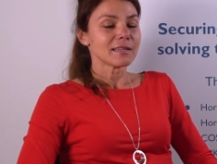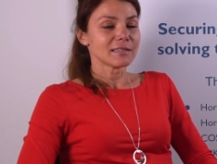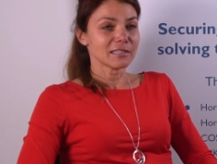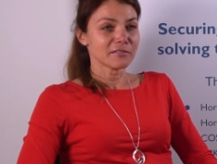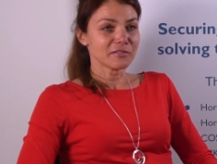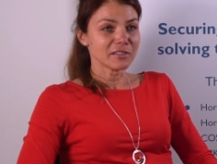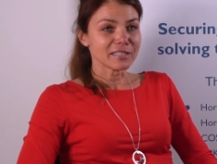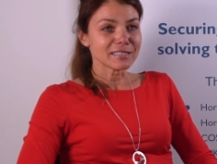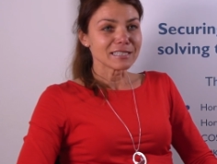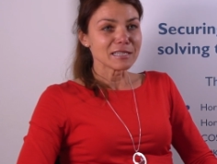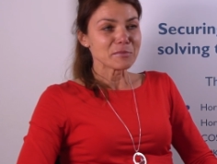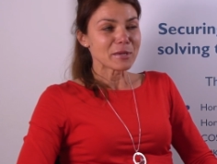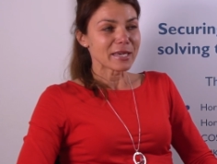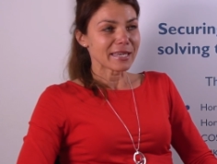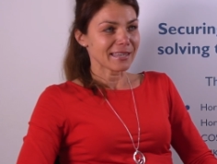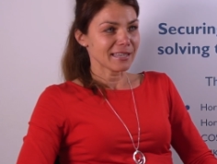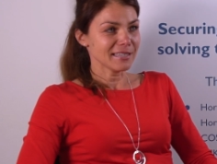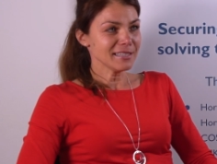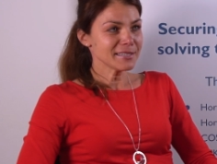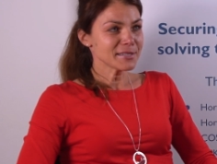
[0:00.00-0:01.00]
Definitely
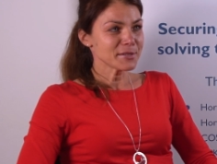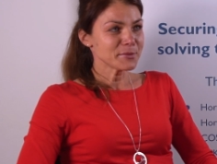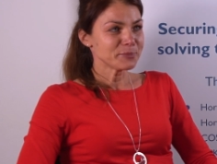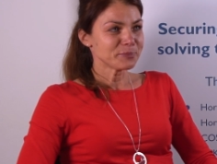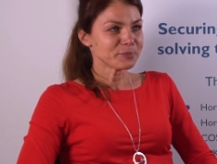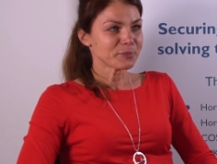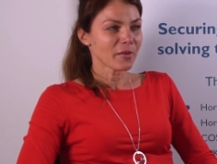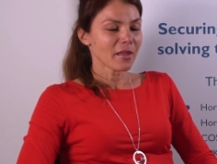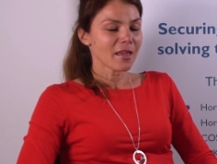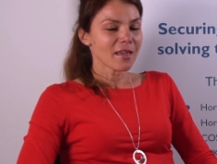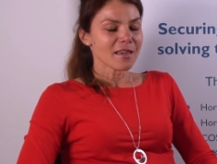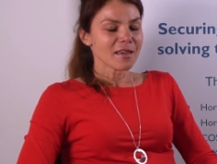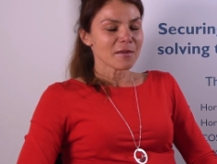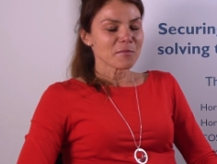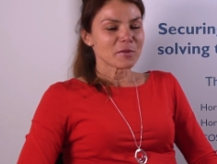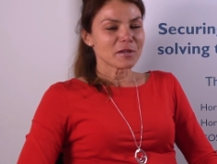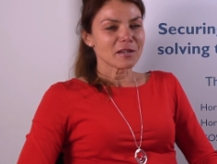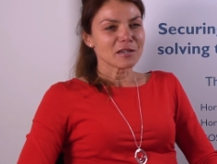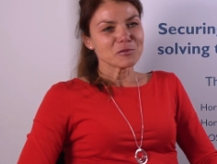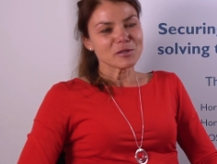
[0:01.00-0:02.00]
my kids,
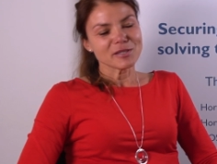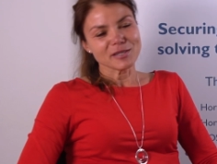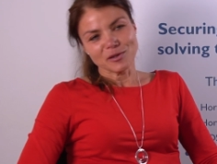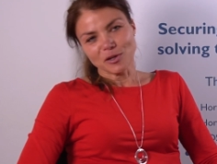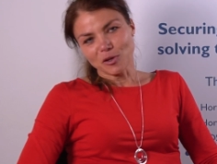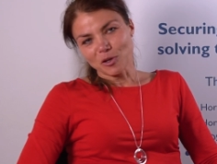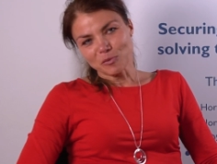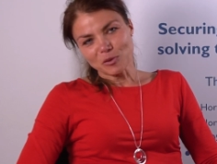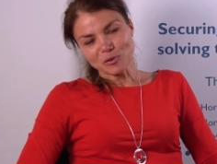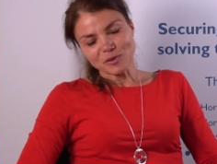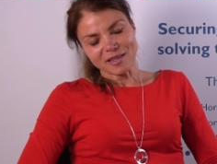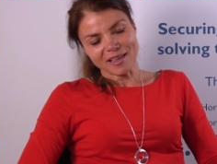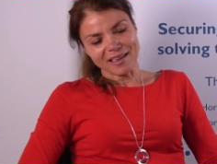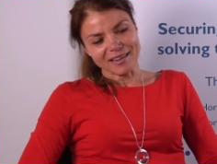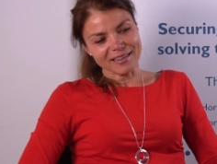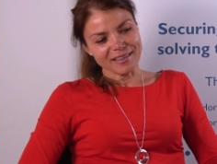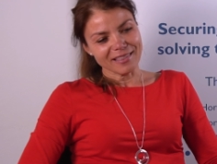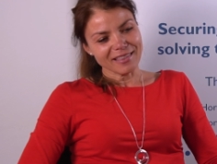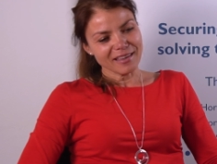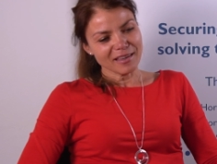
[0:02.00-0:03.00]
but I would say almost
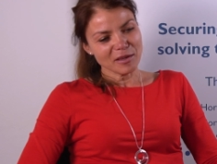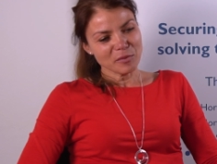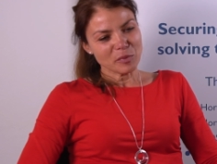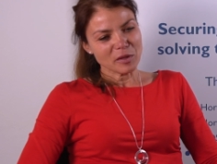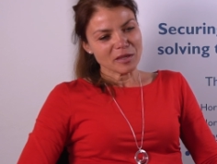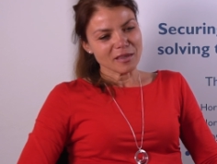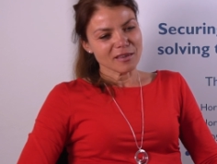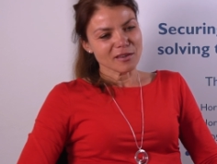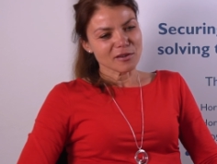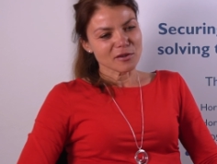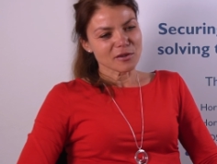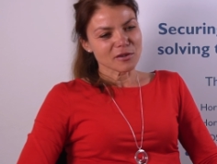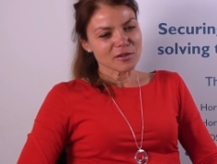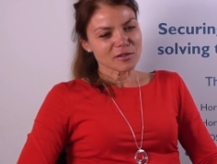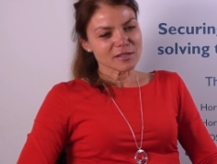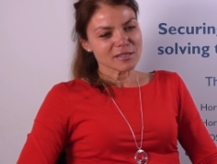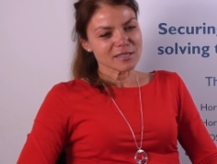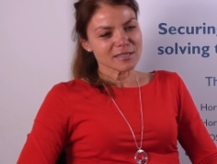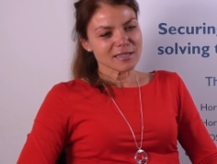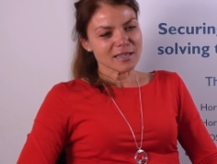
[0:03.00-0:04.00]
anything,
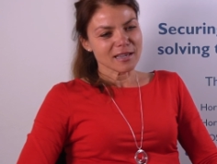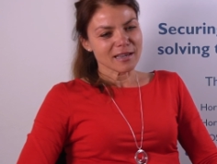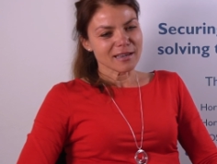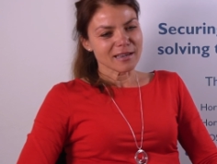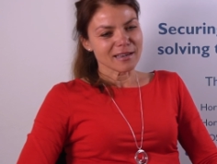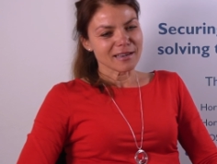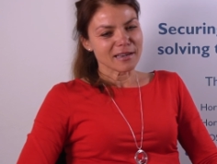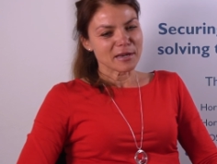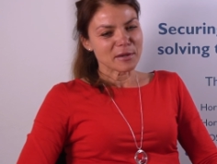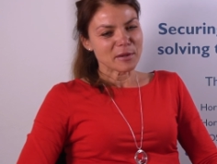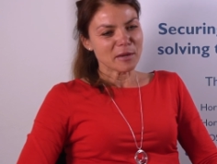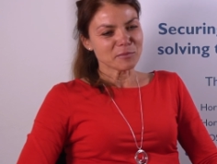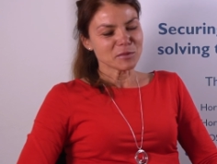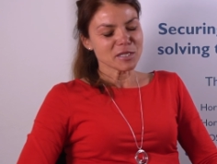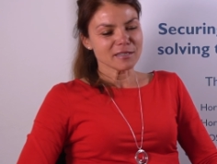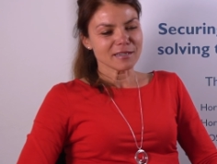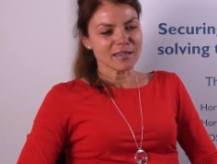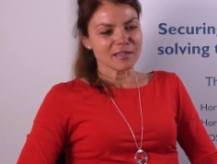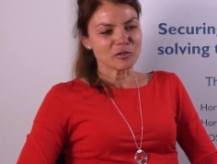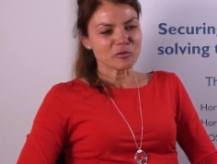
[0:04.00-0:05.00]
because I'm
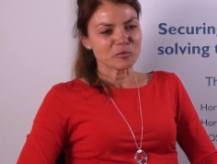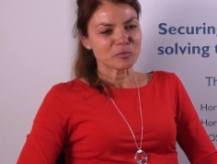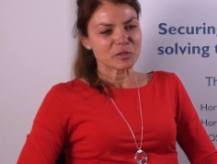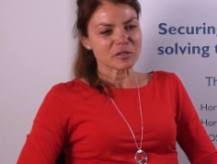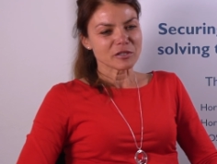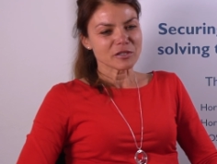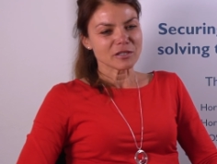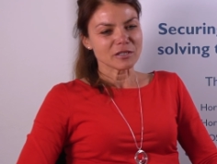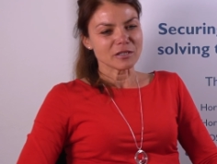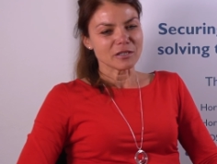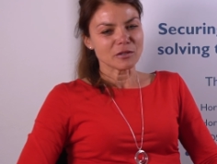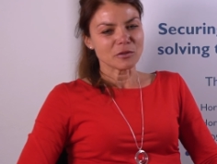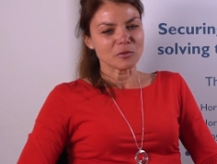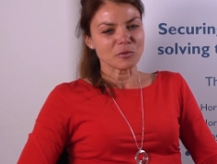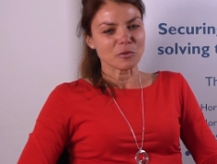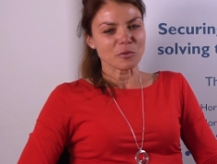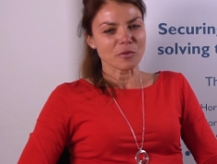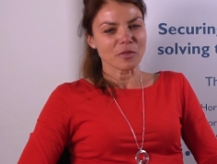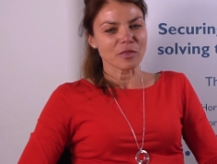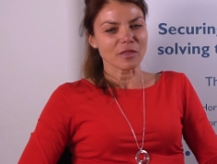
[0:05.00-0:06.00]
this kind of person
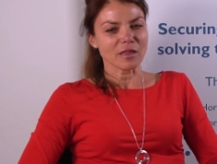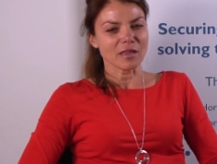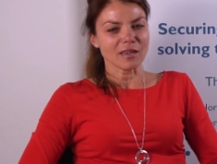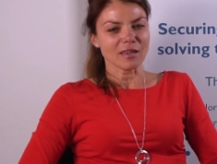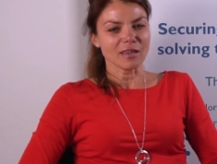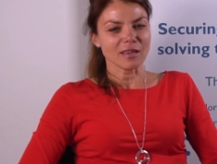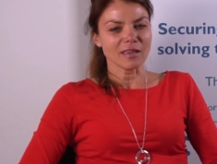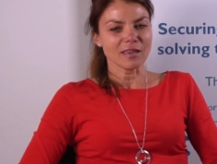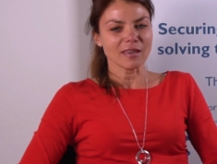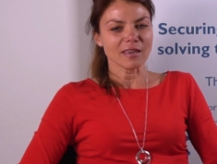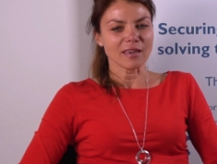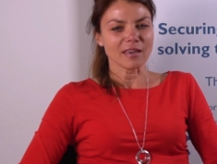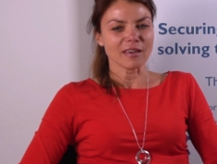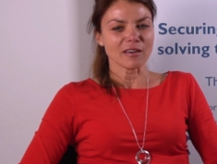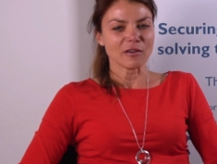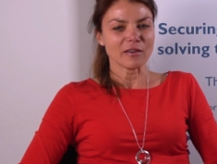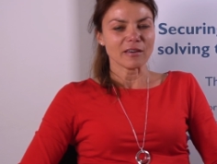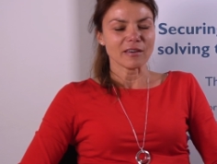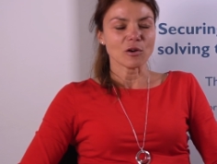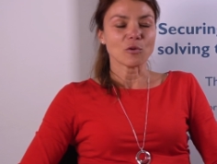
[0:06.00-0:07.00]
who think
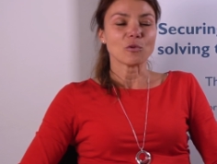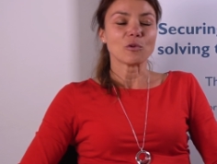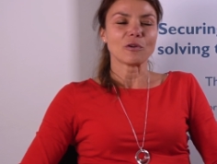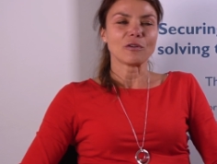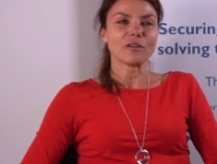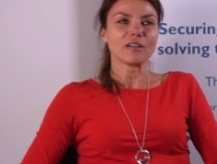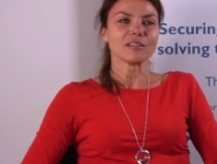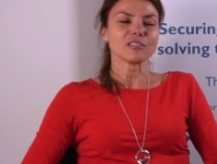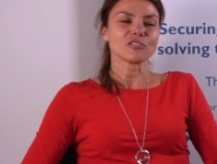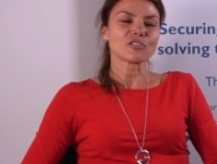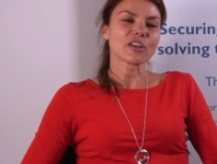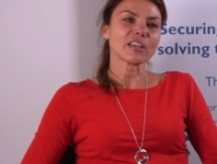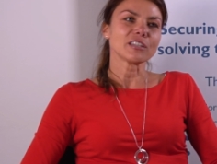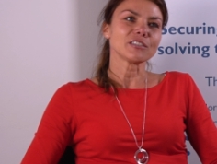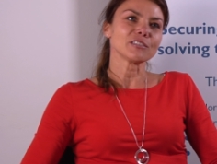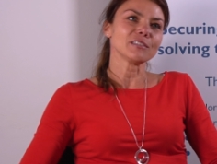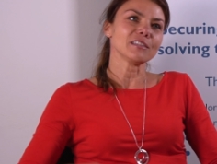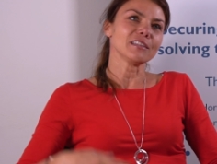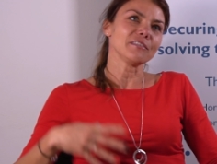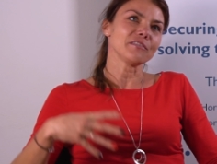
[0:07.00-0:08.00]
or
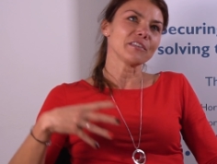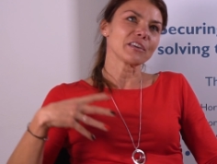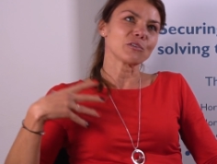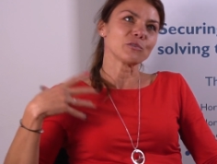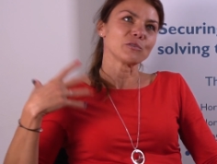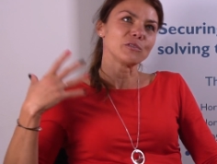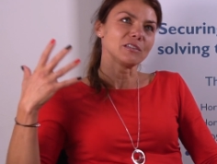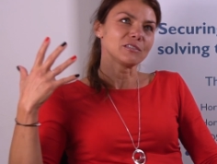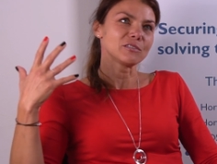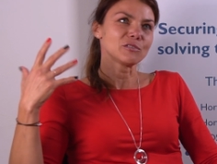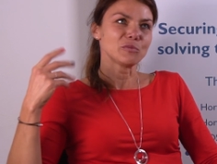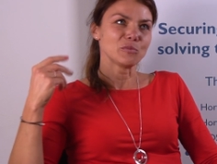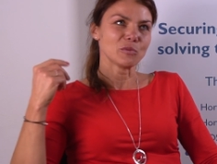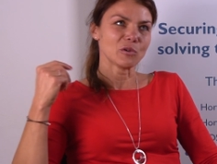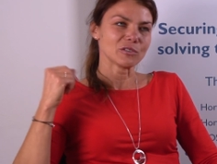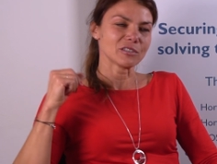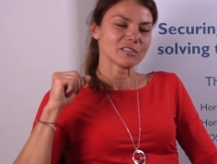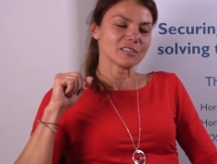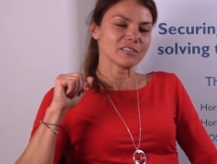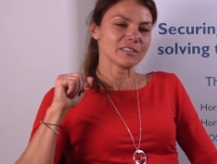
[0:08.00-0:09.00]
try to live according to the
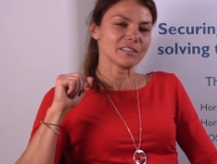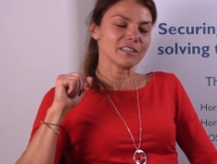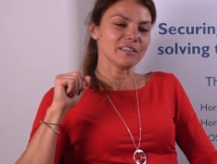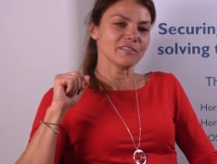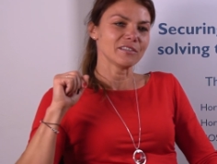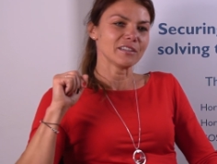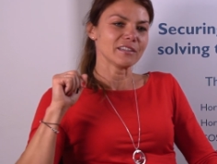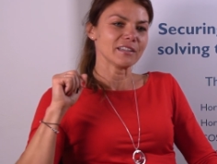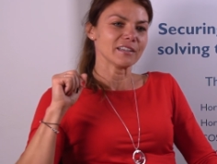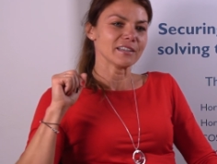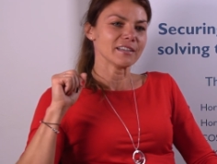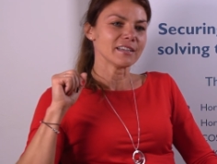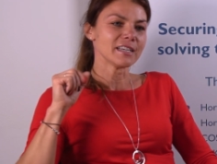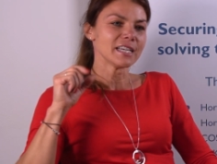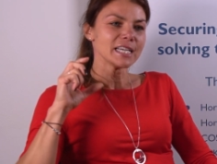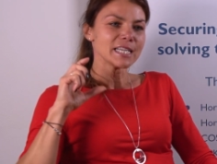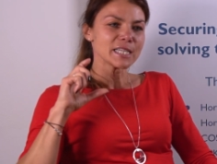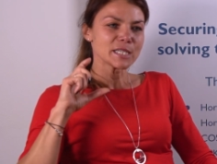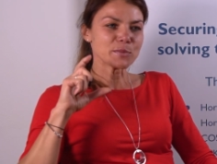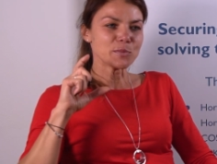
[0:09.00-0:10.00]
motto that even a
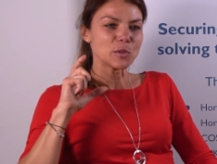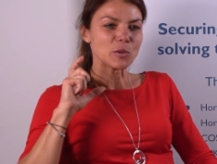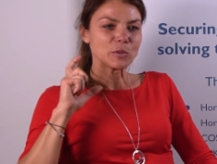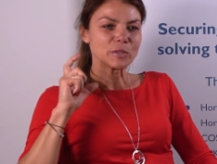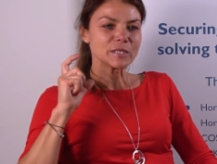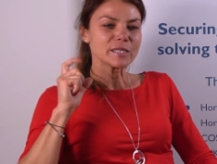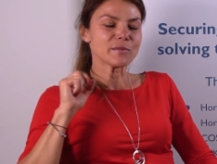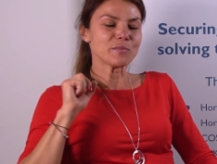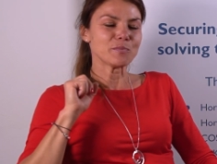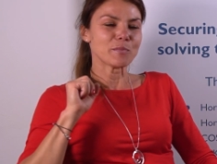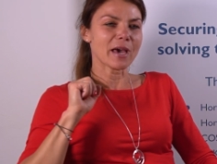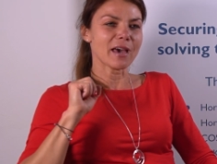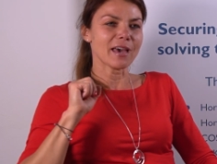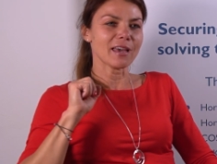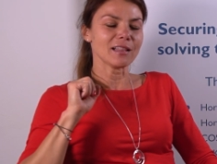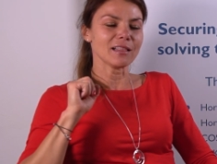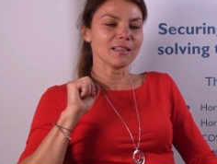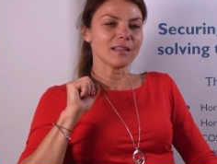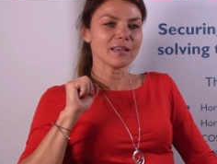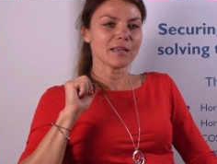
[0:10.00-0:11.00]
small
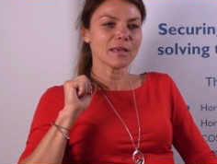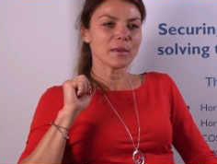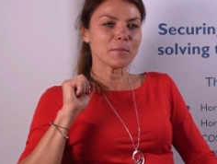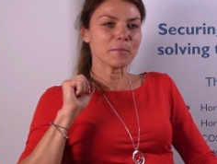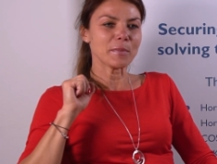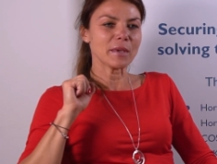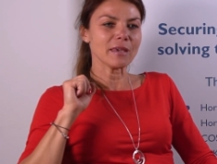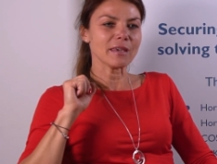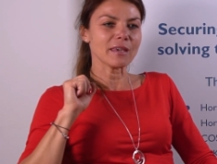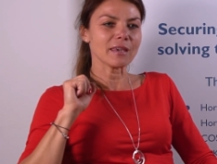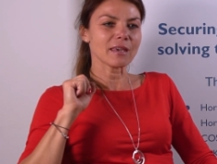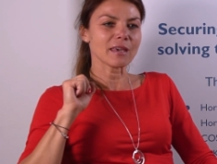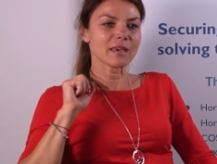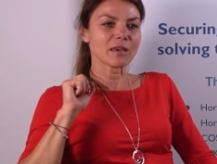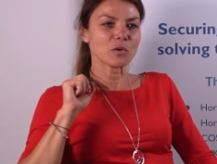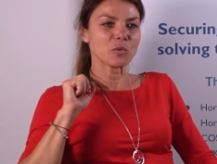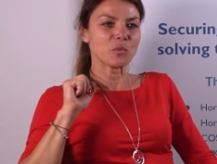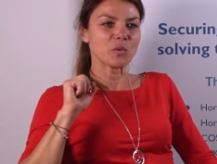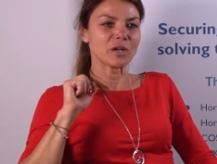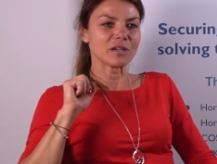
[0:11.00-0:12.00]
smile make
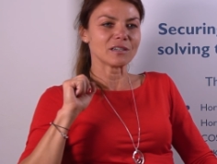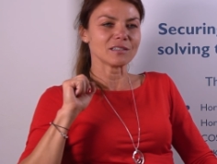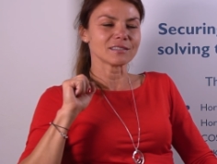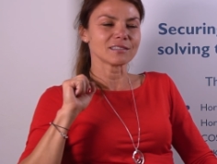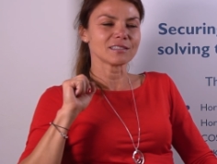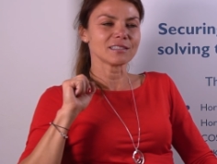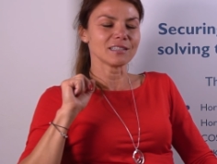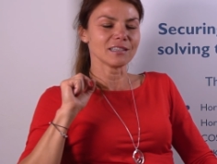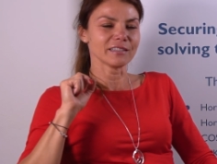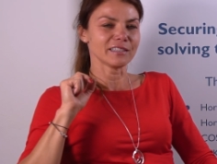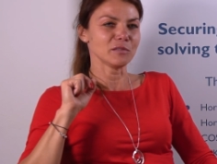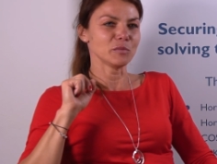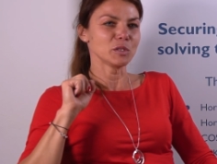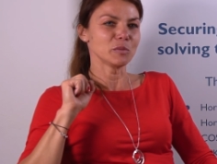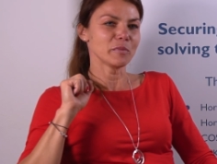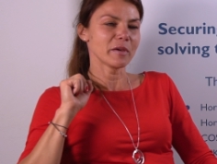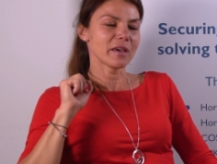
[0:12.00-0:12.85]
a world a little bit